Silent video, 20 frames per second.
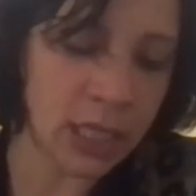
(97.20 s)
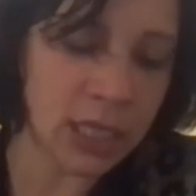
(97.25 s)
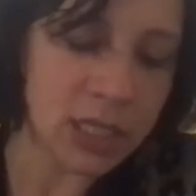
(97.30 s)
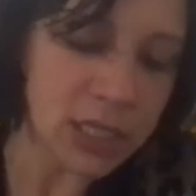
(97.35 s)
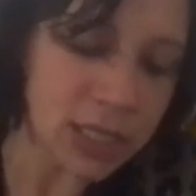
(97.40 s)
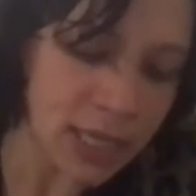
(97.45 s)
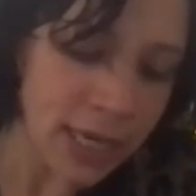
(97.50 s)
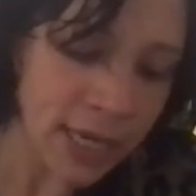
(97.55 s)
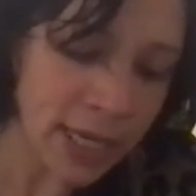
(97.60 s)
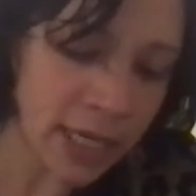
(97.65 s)

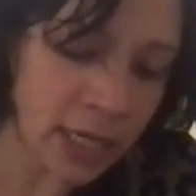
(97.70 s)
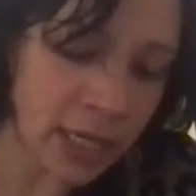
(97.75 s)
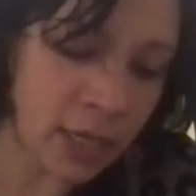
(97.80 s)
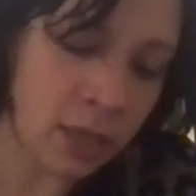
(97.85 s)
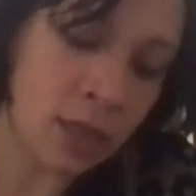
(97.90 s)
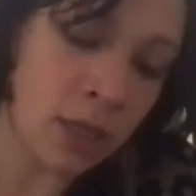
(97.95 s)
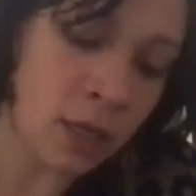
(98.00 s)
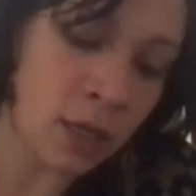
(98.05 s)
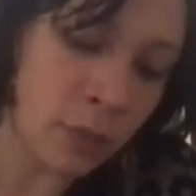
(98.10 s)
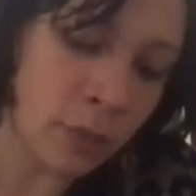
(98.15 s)
Taken in
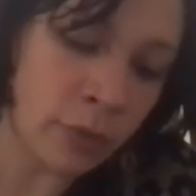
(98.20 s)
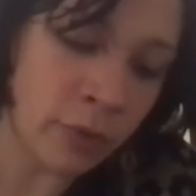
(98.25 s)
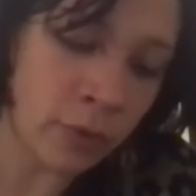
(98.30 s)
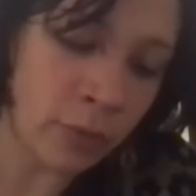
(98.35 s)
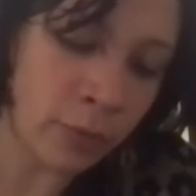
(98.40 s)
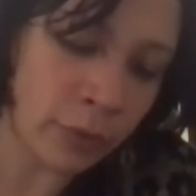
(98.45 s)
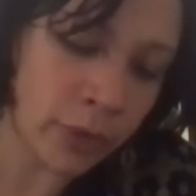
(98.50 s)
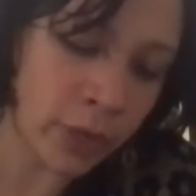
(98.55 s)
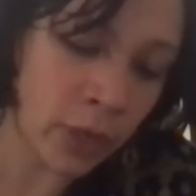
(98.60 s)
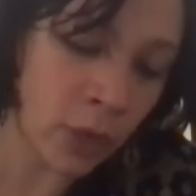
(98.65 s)

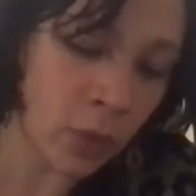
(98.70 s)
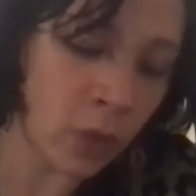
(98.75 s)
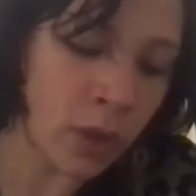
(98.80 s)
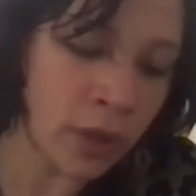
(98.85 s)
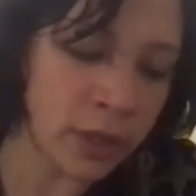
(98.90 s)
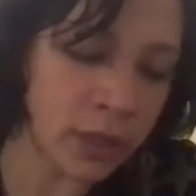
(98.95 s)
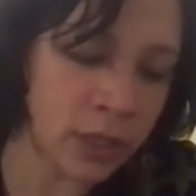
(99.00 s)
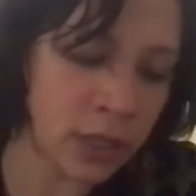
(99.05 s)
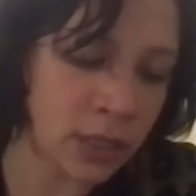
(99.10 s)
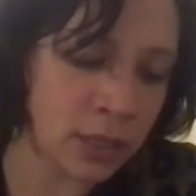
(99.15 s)
inappropriate
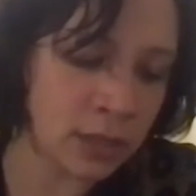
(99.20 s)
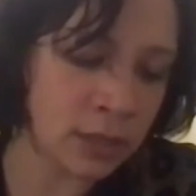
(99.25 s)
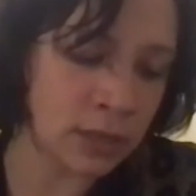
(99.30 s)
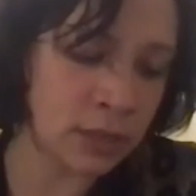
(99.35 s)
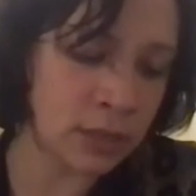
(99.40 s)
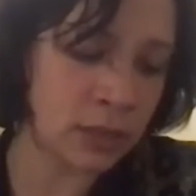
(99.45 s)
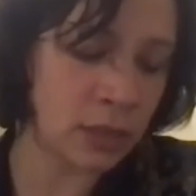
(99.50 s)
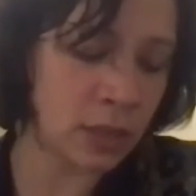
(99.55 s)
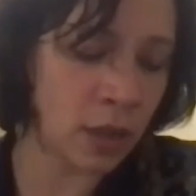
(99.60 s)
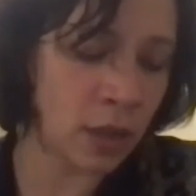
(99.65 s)

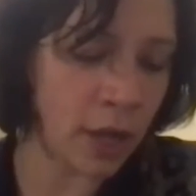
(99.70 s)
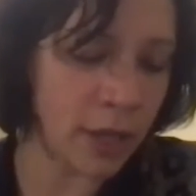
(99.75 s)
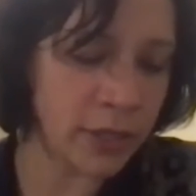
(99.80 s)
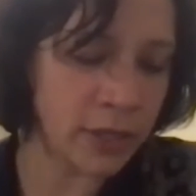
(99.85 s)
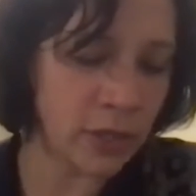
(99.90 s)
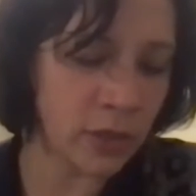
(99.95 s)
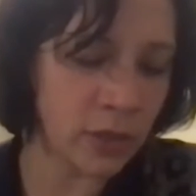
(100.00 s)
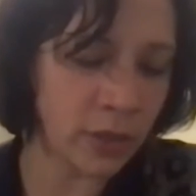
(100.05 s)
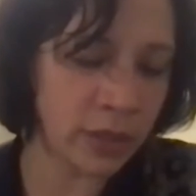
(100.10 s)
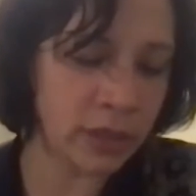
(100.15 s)
quantities, the
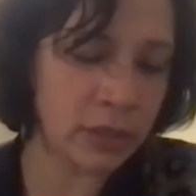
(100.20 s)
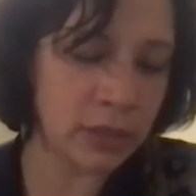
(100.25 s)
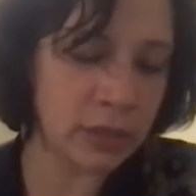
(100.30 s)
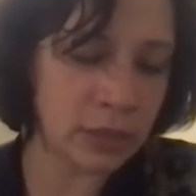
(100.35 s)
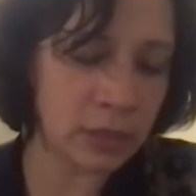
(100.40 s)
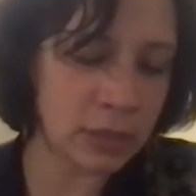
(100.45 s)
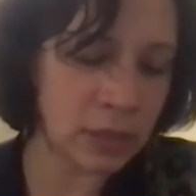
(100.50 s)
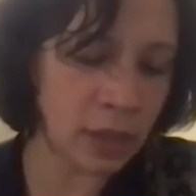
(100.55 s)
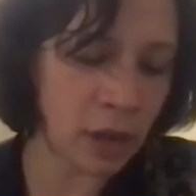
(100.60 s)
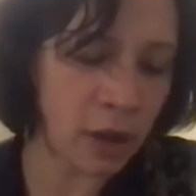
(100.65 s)

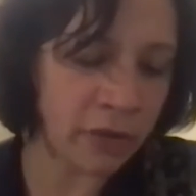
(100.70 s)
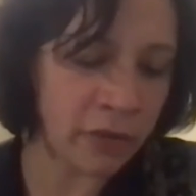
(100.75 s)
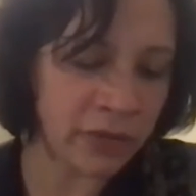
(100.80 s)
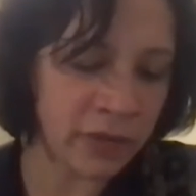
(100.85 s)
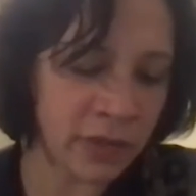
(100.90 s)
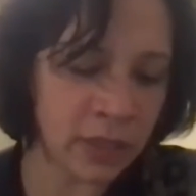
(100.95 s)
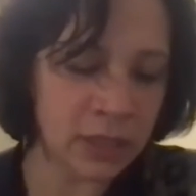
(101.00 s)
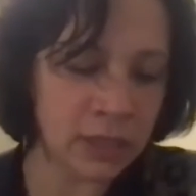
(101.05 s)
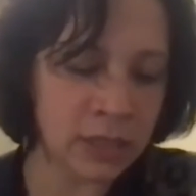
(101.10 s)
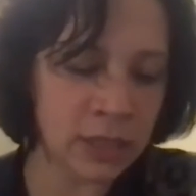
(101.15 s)
consequences often
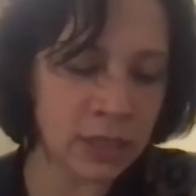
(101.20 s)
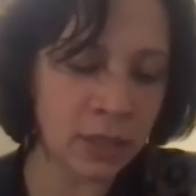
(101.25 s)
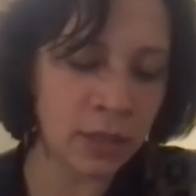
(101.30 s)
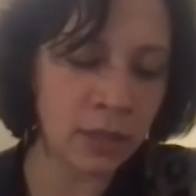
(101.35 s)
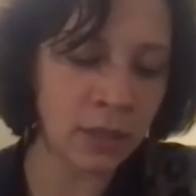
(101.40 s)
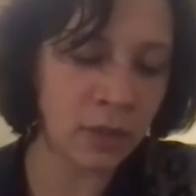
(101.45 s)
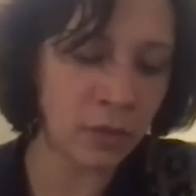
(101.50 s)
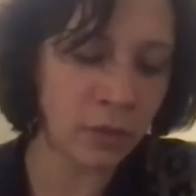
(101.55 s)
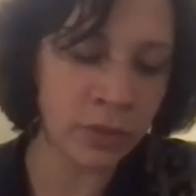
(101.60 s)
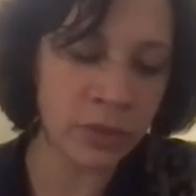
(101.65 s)
exceed
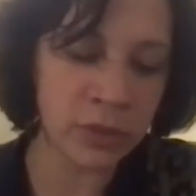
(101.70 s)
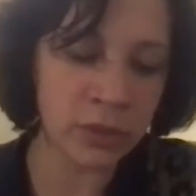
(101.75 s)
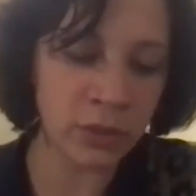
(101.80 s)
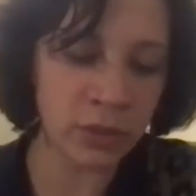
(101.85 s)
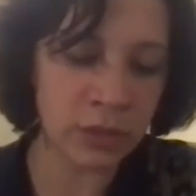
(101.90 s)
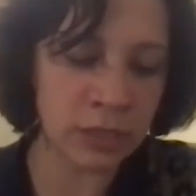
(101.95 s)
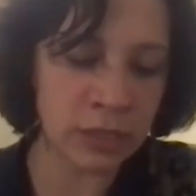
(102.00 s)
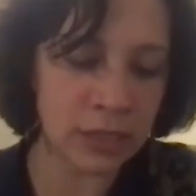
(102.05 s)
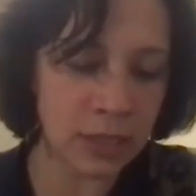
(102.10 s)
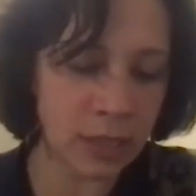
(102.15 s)
the original
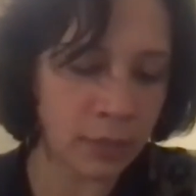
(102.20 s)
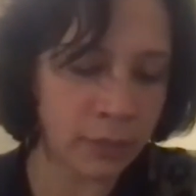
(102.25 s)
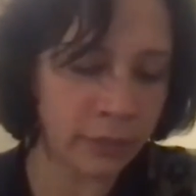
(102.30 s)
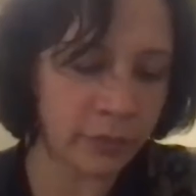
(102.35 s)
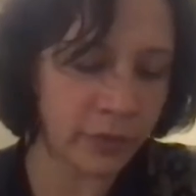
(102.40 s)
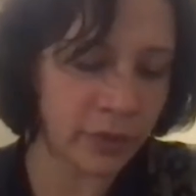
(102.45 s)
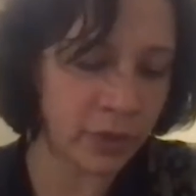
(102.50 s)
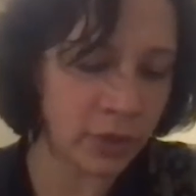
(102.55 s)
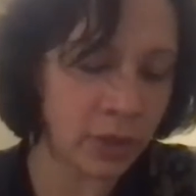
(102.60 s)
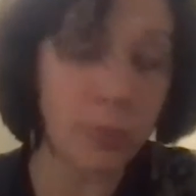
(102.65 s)

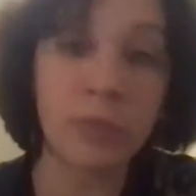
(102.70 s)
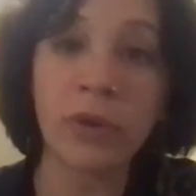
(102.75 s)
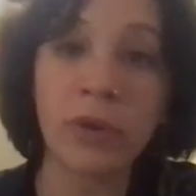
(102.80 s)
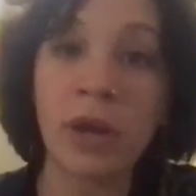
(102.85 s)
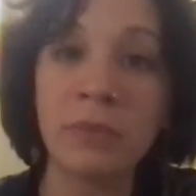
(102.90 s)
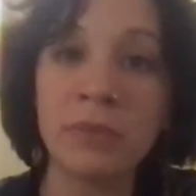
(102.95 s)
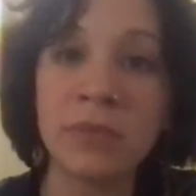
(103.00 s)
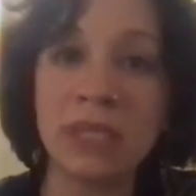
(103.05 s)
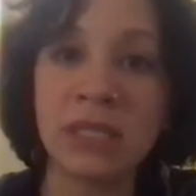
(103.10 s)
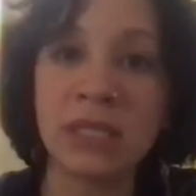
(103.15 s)
discomfort that
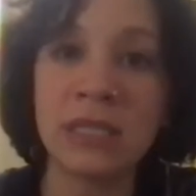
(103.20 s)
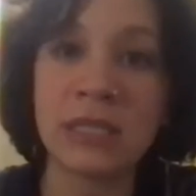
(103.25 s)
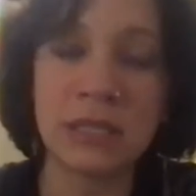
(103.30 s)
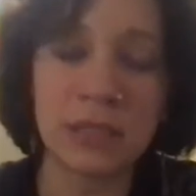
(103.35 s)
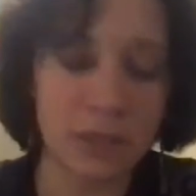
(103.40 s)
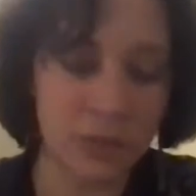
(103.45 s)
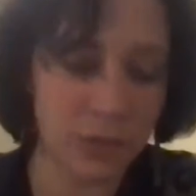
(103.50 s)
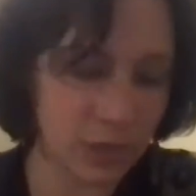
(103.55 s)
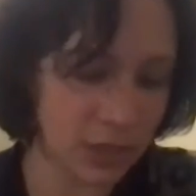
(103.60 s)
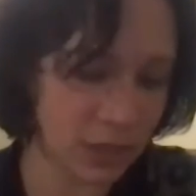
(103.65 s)
prompted its
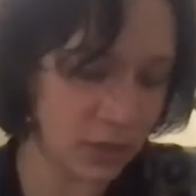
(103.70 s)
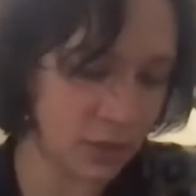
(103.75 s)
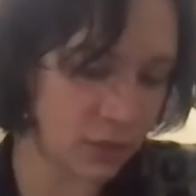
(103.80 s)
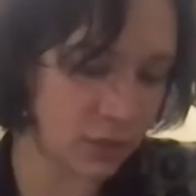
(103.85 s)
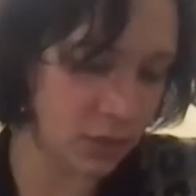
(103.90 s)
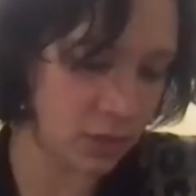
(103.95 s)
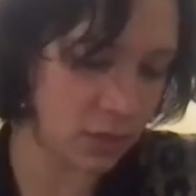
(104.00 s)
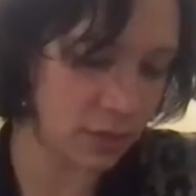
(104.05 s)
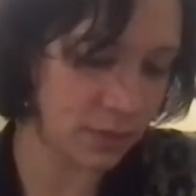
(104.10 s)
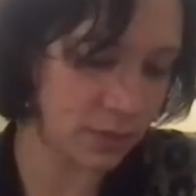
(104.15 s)

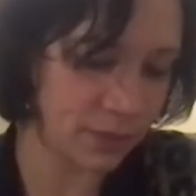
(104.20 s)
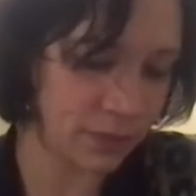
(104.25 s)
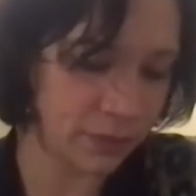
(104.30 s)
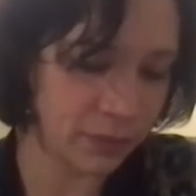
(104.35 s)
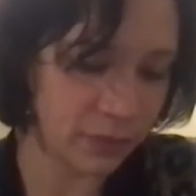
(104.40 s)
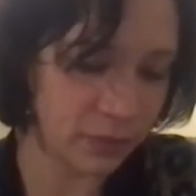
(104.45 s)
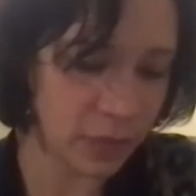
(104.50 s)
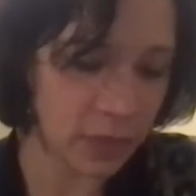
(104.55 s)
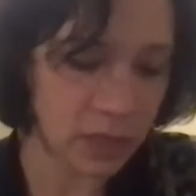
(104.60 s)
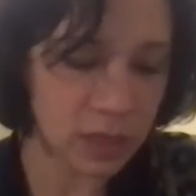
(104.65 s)
usage.
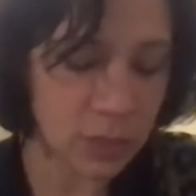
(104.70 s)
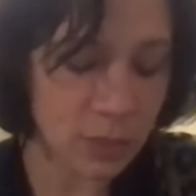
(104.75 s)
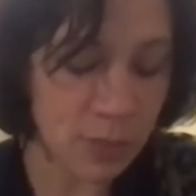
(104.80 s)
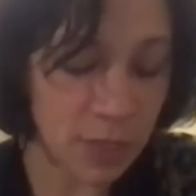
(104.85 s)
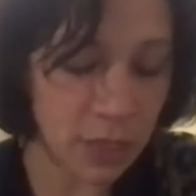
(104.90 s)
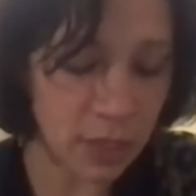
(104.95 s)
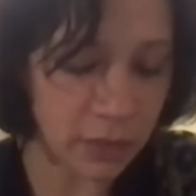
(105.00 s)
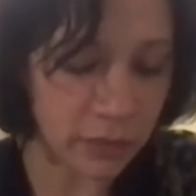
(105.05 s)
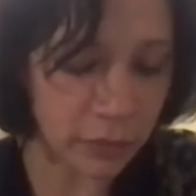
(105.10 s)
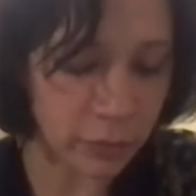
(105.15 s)

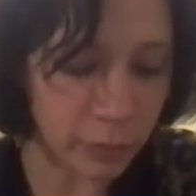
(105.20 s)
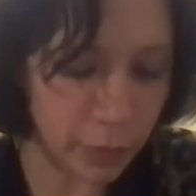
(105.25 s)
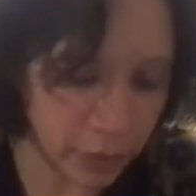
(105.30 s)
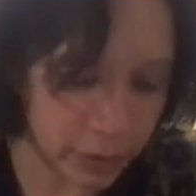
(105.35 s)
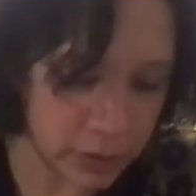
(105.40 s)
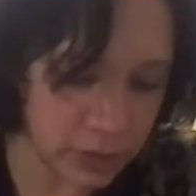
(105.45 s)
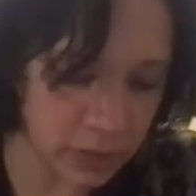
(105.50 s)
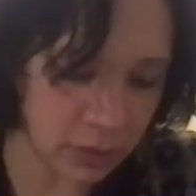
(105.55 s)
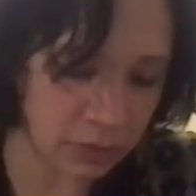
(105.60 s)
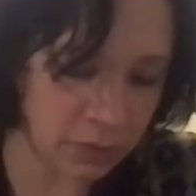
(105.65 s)
Speaking from
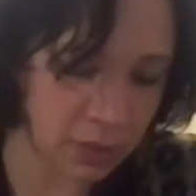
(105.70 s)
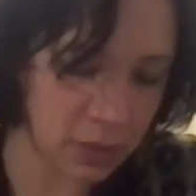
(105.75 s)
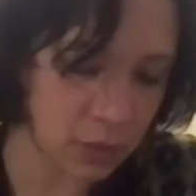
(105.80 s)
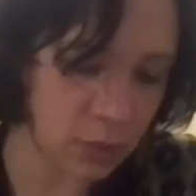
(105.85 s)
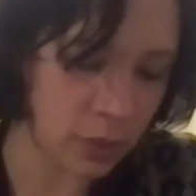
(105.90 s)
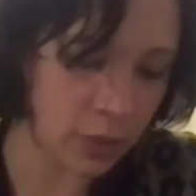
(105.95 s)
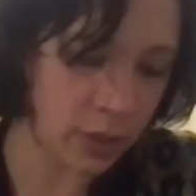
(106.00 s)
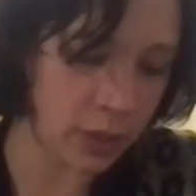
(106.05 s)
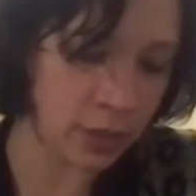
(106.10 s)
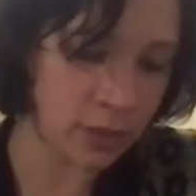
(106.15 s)
personal
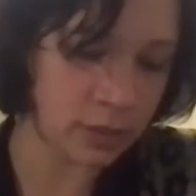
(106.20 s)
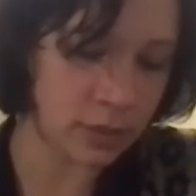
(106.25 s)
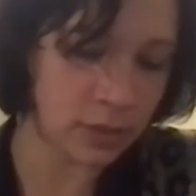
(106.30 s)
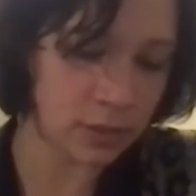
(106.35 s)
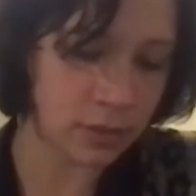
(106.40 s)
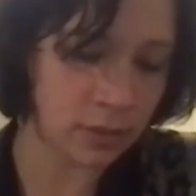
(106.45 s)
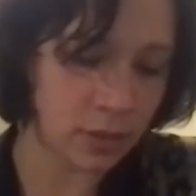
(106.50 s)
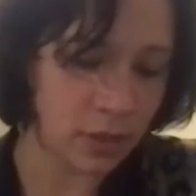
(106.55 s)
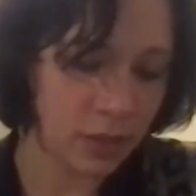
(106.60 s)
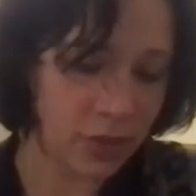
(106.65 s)

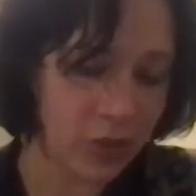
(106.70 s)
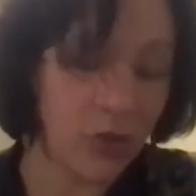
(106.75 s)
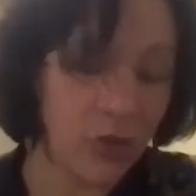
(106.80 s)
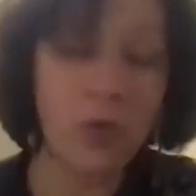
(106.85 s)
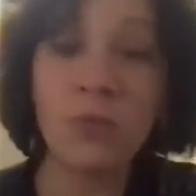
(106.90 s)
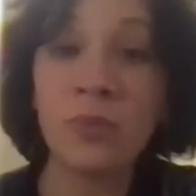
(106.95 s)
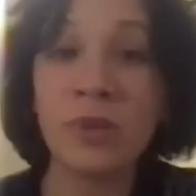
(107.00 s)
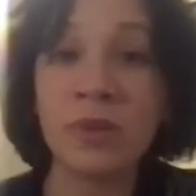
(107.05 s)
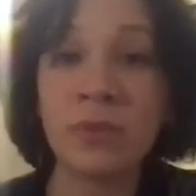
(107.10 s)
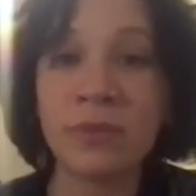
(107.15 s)
experience,
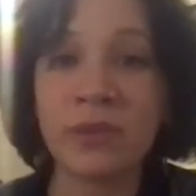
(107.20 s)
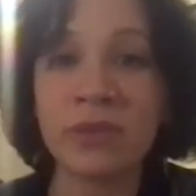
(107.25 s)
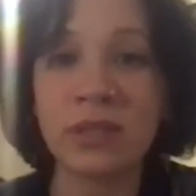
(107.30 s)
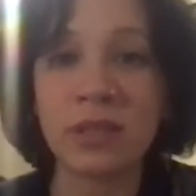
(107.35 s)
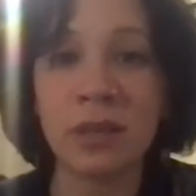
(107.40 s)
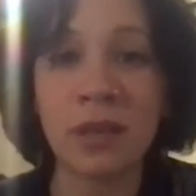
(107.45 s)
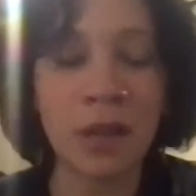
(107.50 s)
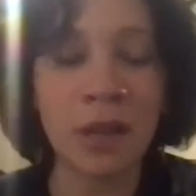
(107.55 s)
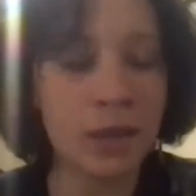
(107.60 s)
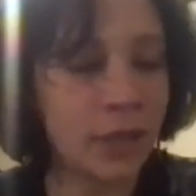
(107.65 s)
opium looks a
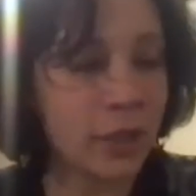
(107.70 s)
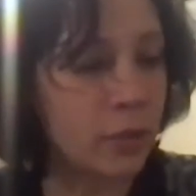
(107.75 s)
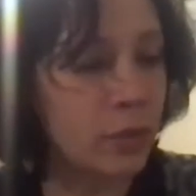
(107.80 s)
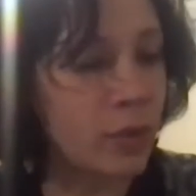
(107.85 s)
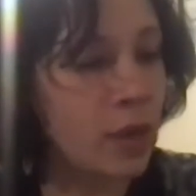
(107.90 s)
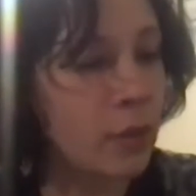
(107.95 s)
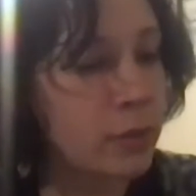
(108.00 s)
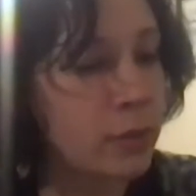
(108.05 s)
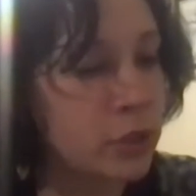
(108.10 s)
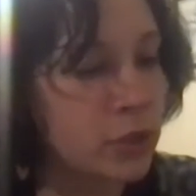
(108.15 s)
lot like
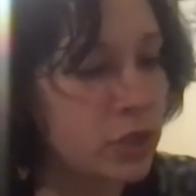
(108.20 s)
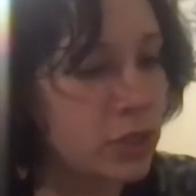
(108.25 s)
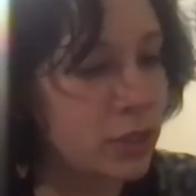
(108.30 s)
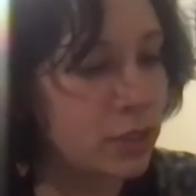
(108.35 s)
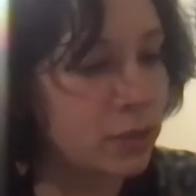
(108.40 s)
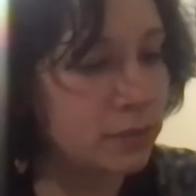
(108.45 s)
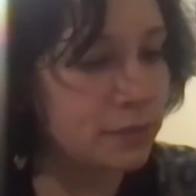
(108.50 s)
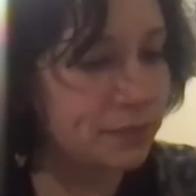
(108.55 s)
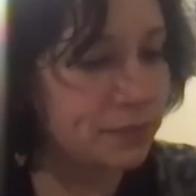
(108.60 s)
rabbit shit.